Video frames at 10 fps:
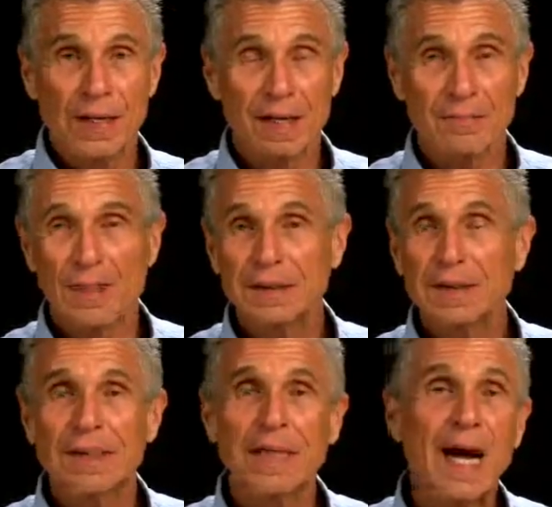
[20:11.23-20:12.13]
It means the
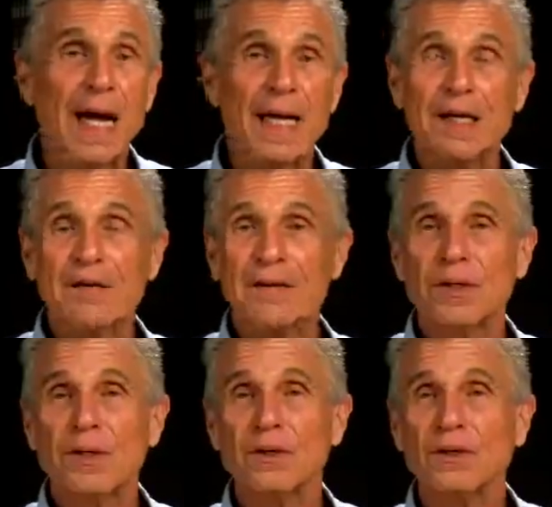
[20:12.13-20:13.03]
dying of the
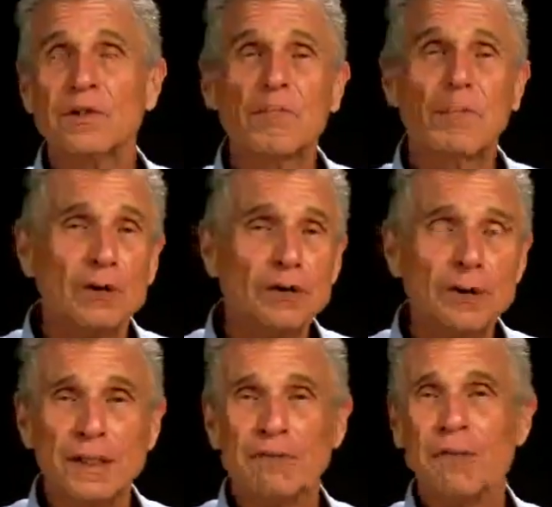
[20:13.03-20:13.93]
old, the
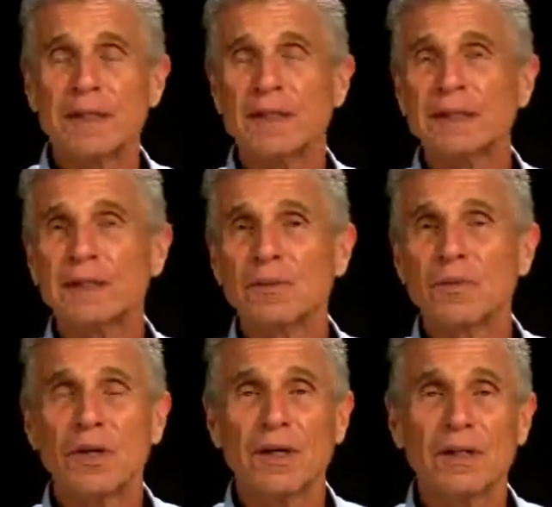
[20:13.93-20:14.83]
mulching of what doesn't
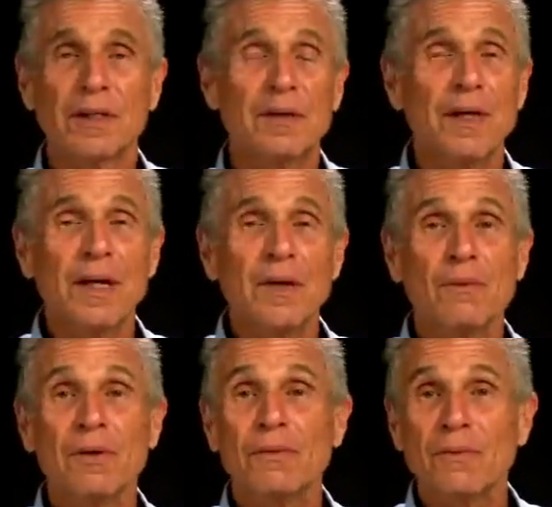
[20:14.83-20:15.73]
work,
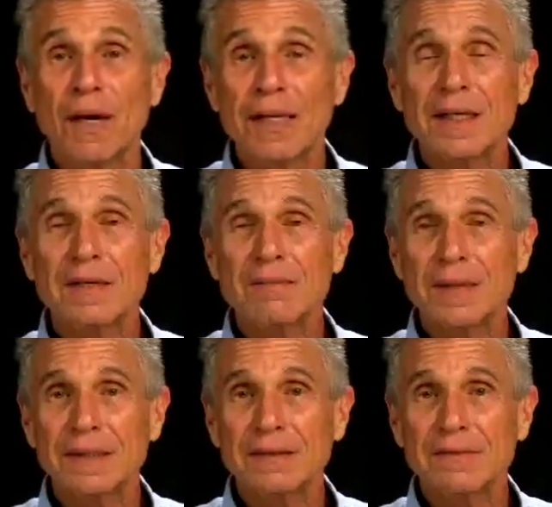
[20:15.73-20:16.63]
we're right in the
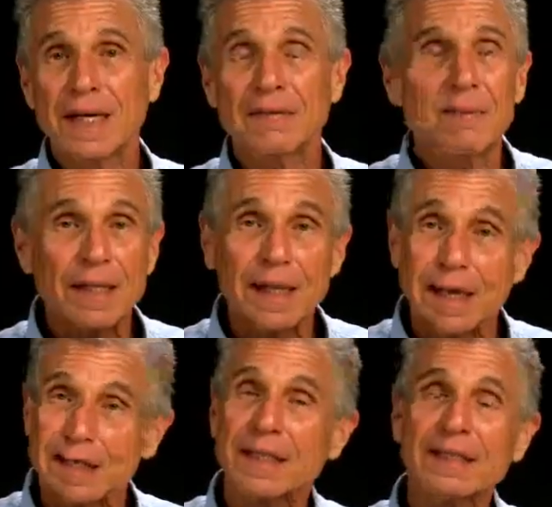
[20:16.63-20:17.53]
midst of that. But
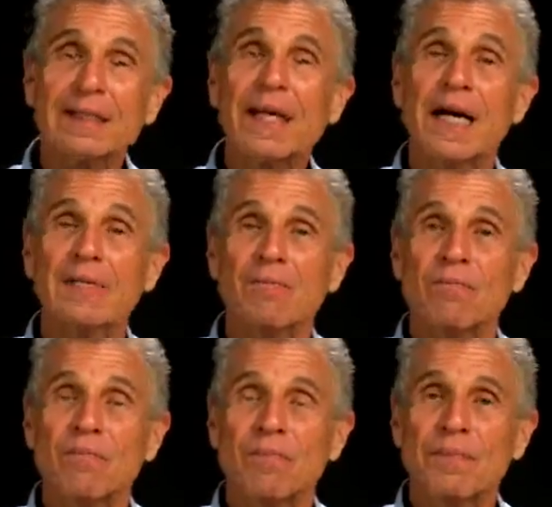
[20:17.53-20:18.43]
at this time,
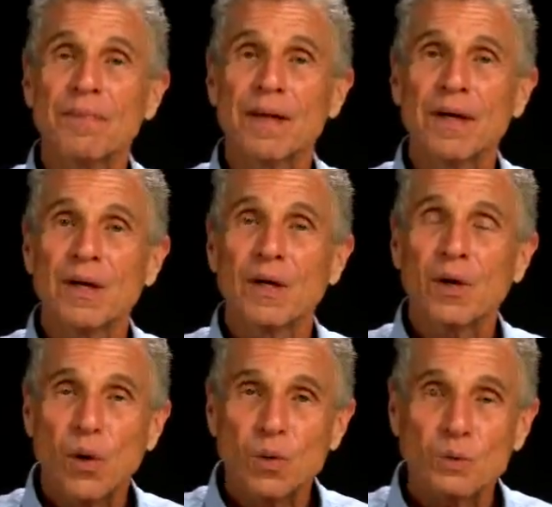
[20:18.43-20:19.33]

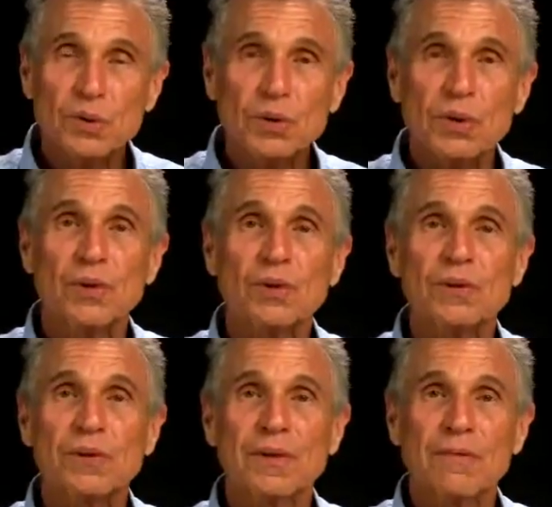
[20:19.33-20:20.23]

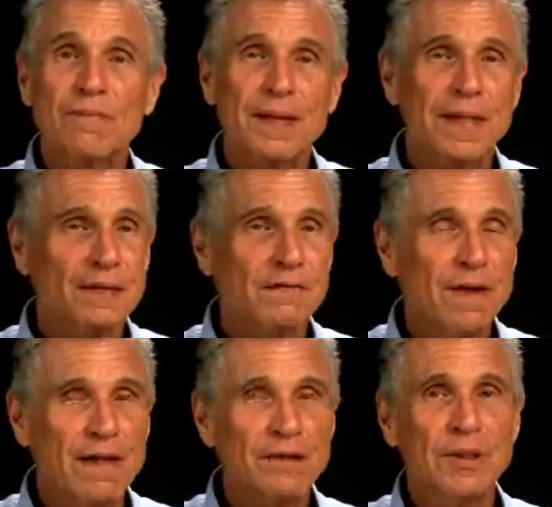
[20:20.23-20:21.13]
also, that
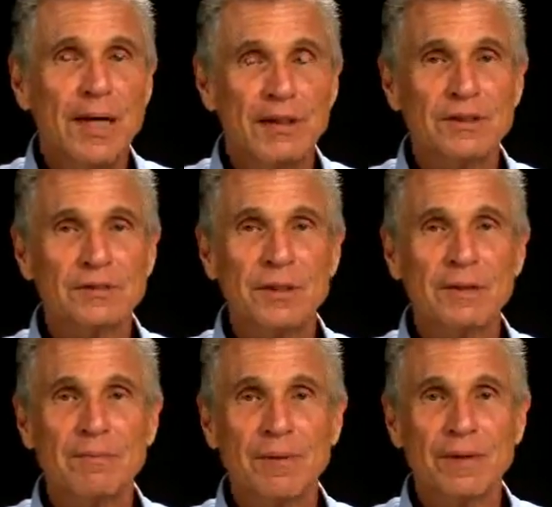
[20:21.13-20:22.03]
divine child is
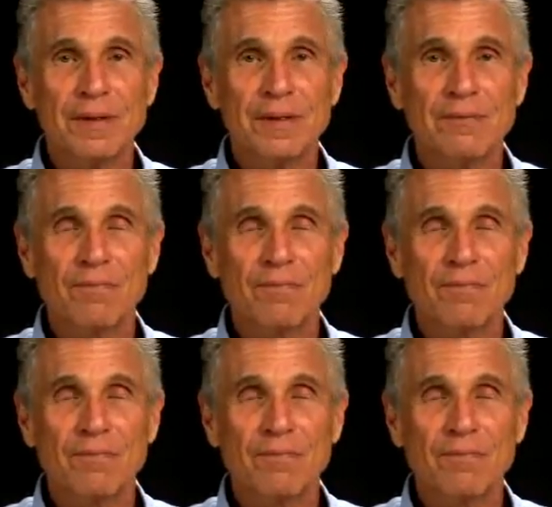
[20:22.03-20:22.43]
being born.